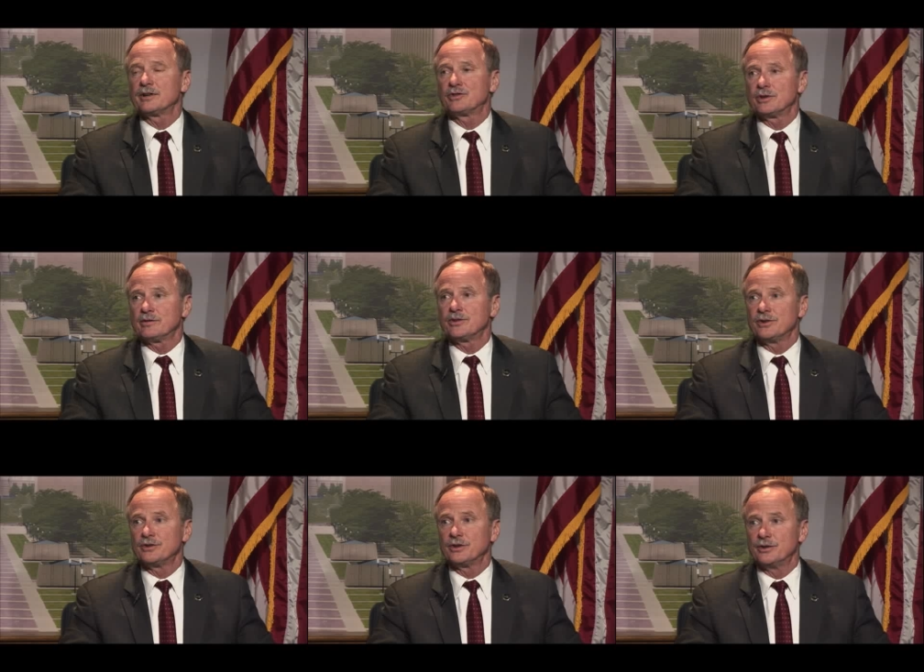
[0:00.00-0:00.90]

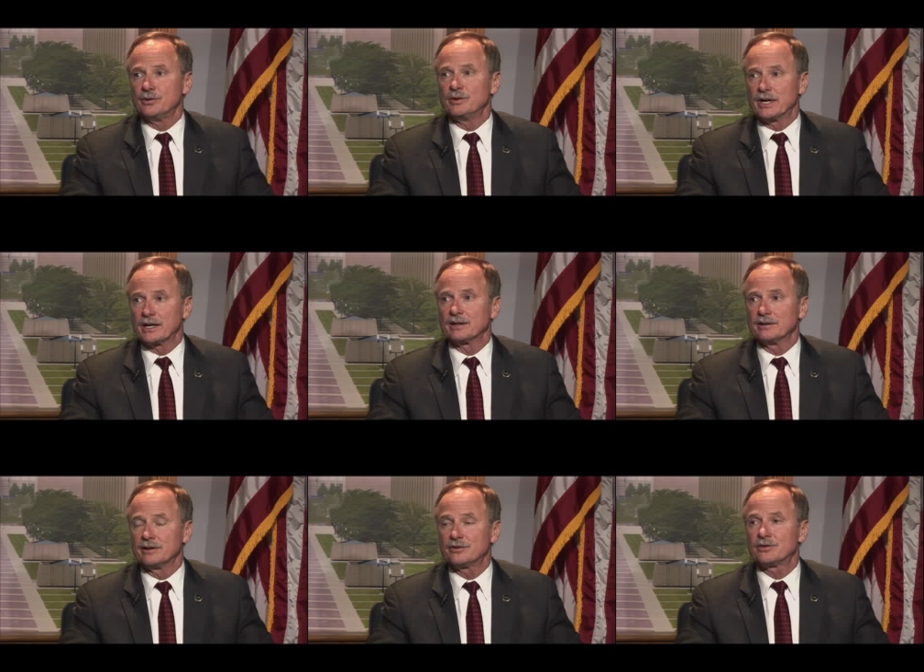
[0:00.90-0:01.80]
services to do that,
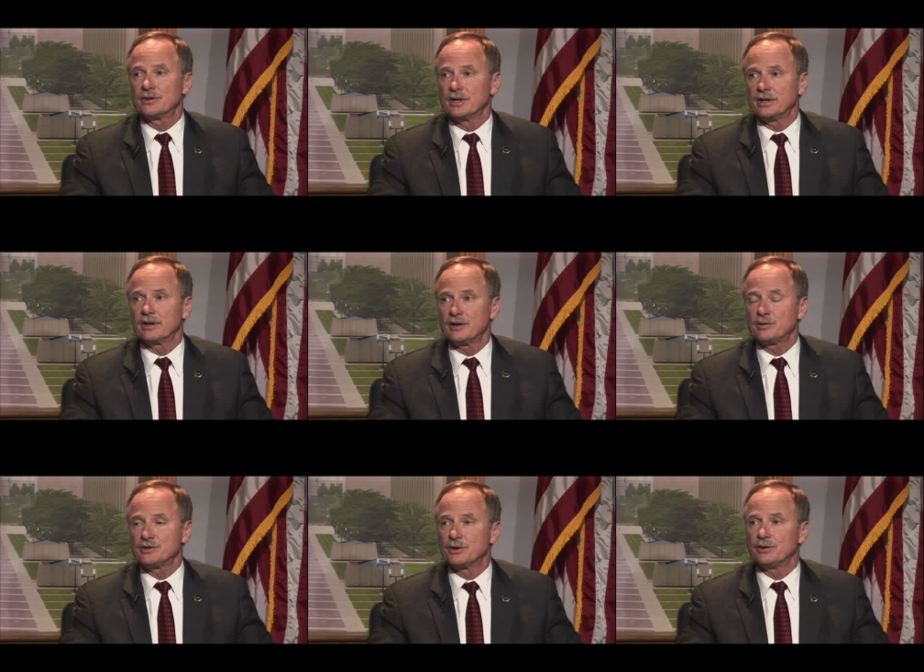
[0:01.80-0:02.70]
the end
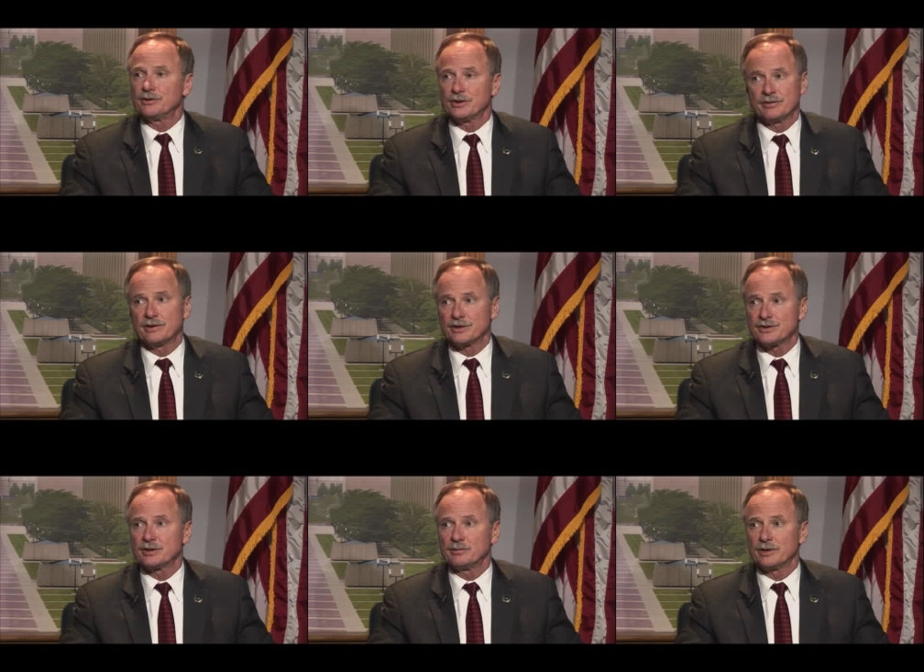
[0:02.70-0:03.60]
result is very
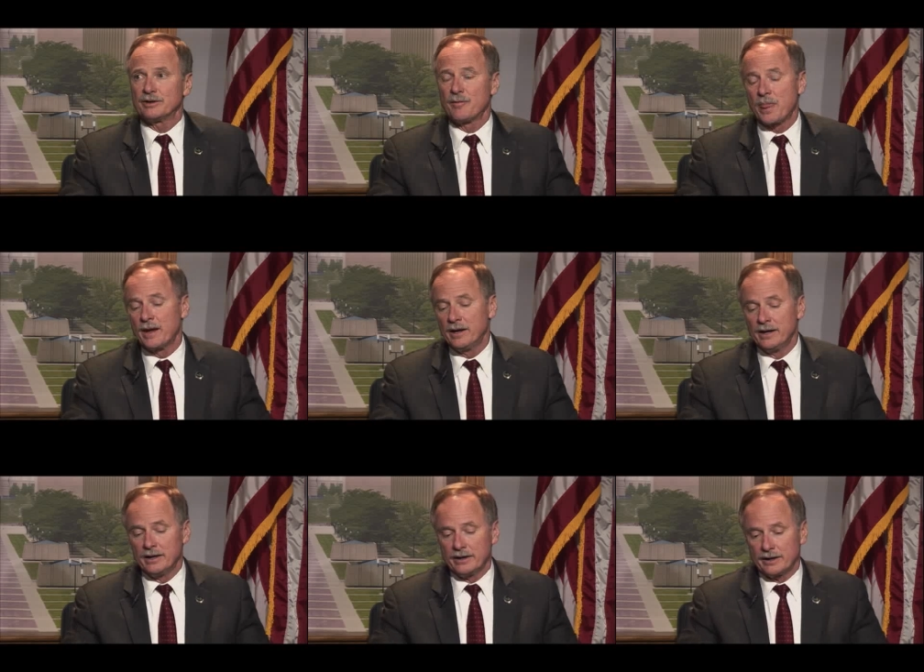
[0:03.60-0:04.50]
similar.
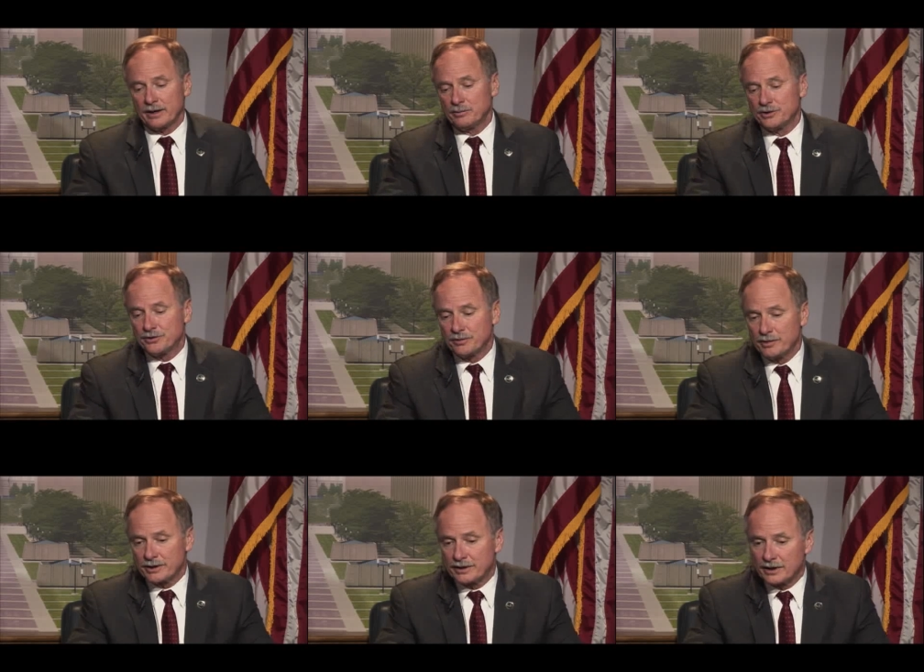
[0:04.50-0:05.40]
And I would
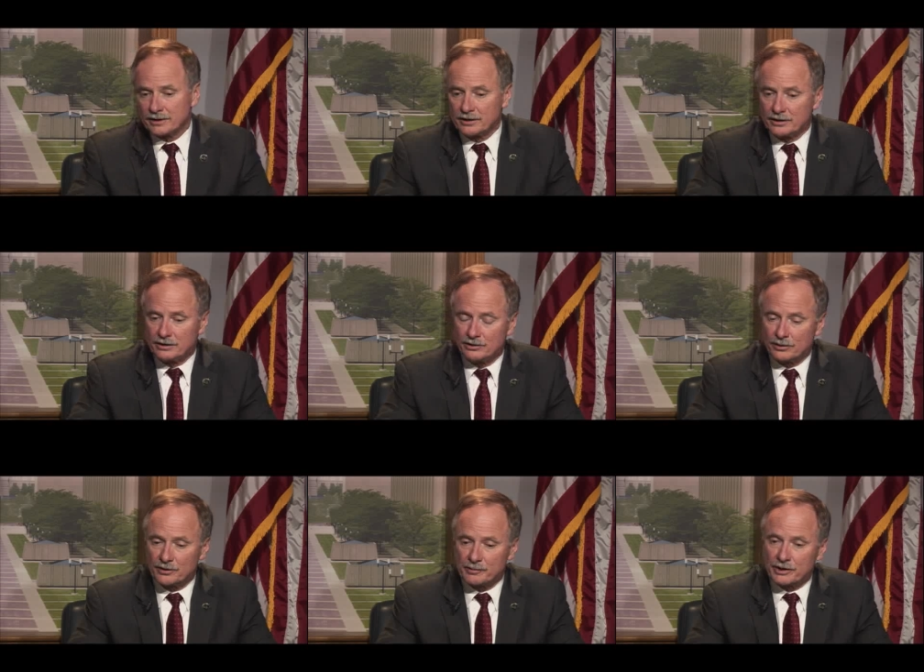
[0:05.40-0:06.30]
submit that the
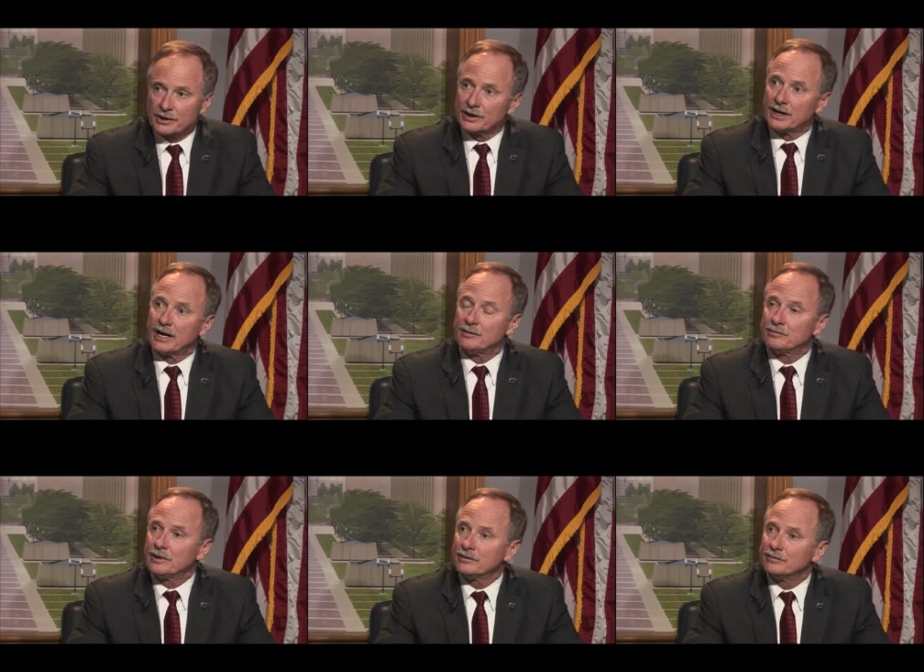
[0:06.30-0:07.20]
North American
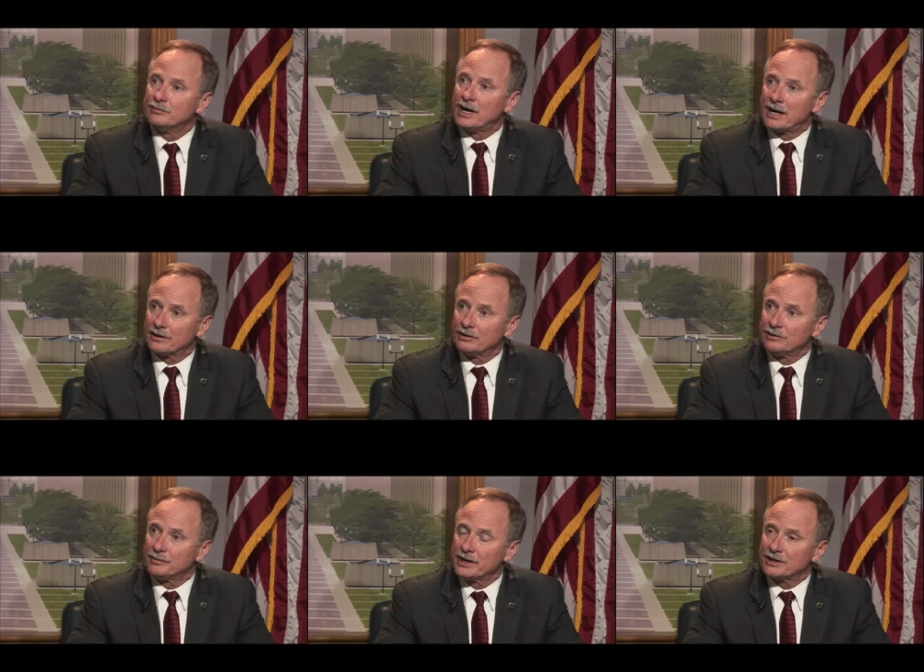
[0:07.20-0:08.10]
game model,
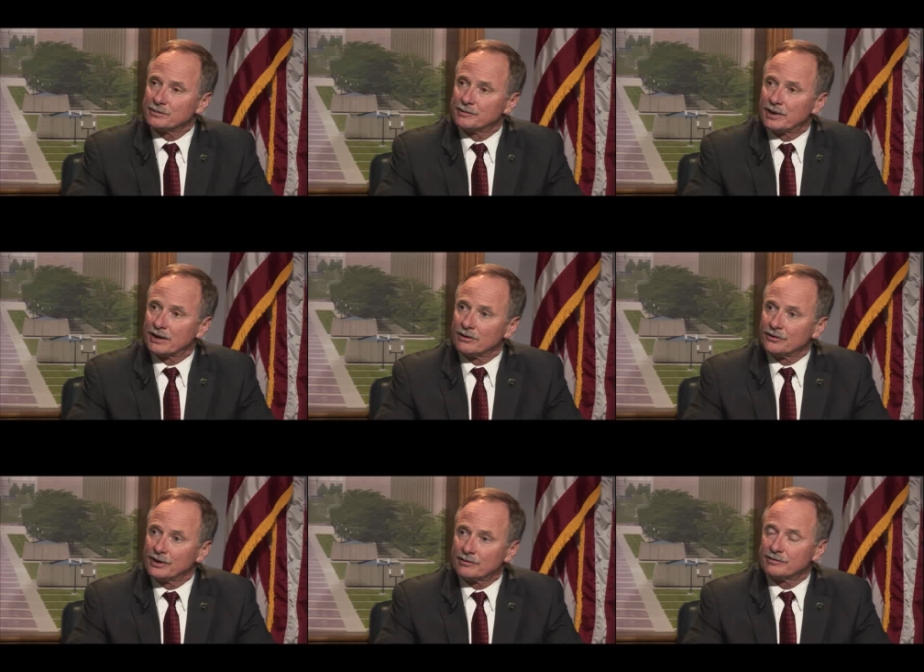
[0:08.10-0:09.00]
management models,
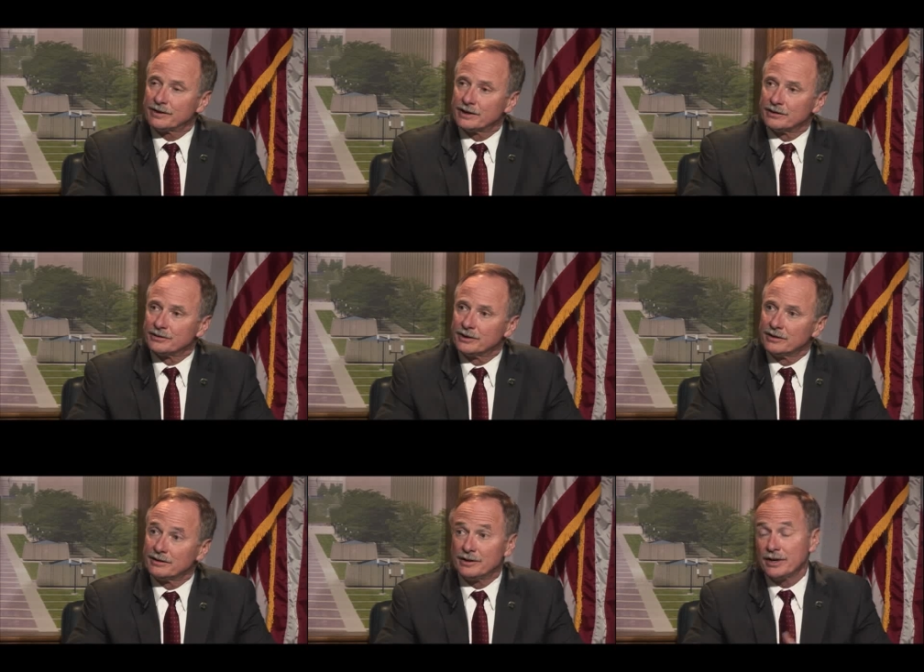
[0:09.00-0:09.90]
never failed.
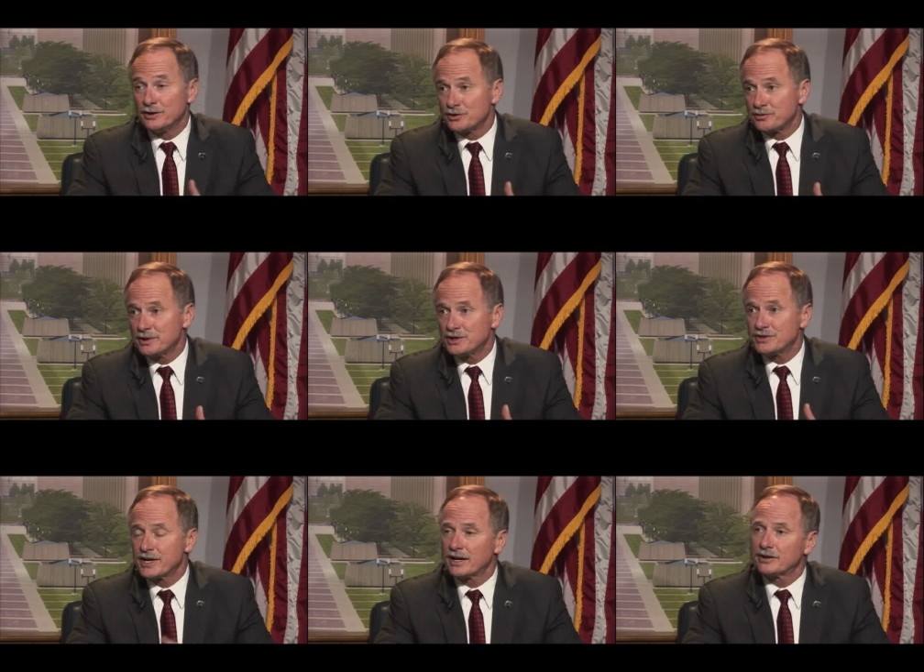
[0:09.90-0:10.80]
The Endangered
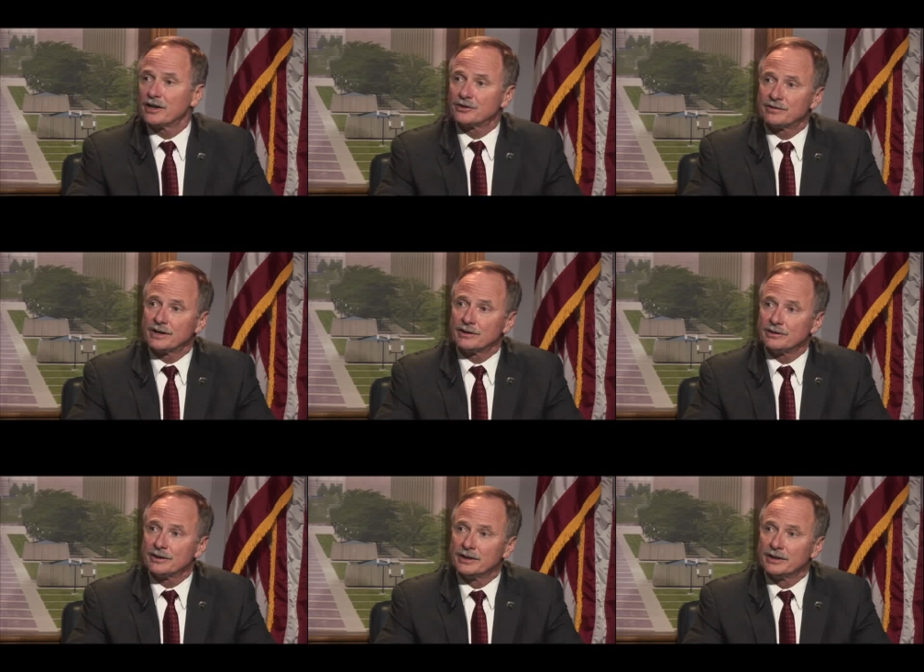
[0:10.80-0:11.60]
Species Act has failed.